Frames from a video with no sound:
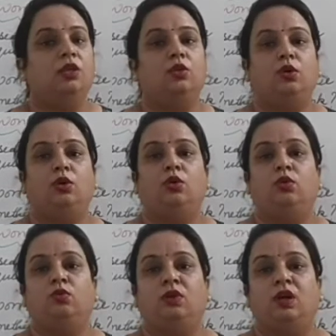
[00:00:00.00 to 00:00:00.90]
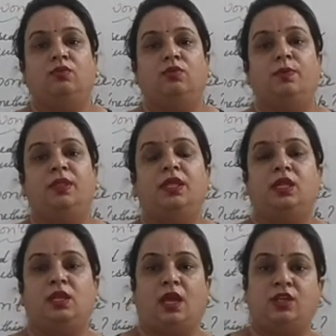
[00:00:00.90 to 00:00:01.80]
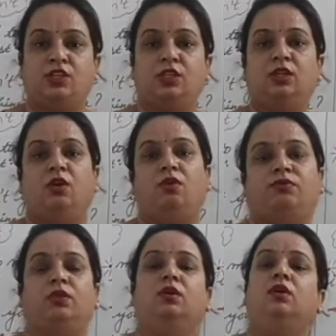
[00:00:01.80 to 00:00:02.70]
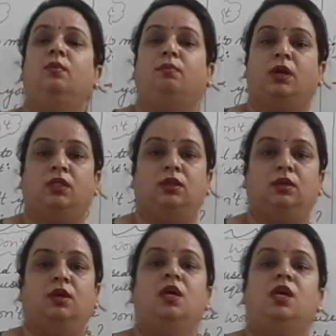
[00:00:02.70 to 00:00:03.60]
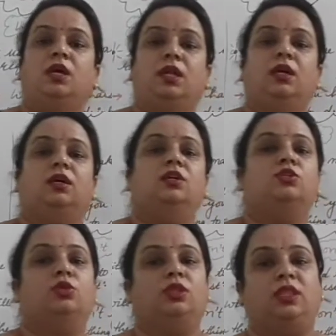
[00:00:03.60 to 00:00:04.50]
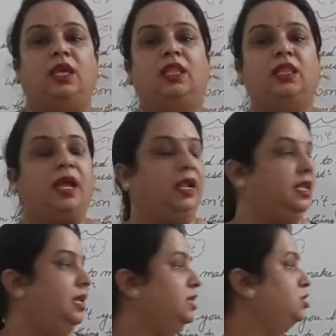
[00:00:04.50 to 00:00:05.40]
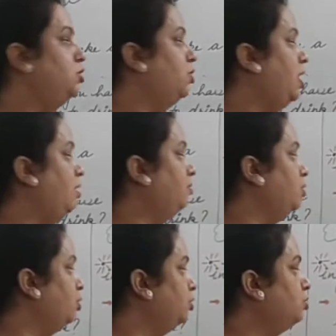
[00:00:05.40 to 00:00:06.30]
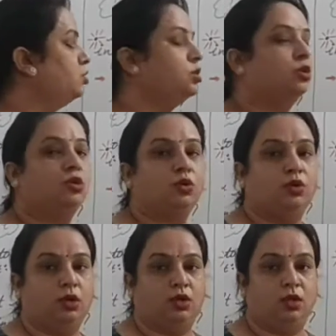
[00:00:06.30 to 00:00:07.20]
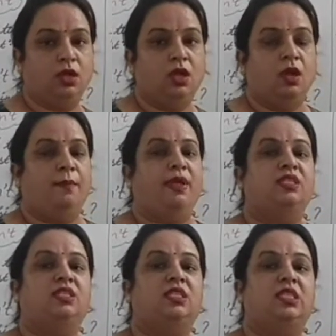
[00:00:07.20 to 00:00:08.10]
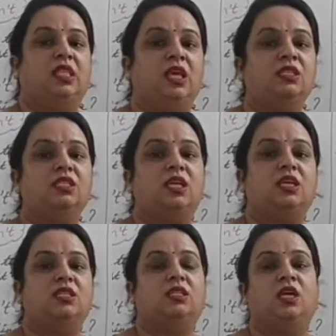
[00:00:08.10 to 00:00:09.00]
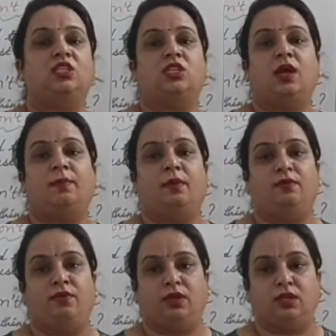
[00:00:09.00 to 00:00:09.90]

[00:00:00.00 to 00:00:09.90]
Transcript: you don't know what would be the reaction of the mother. Clear? So in that case you have to use could. Means this is such type of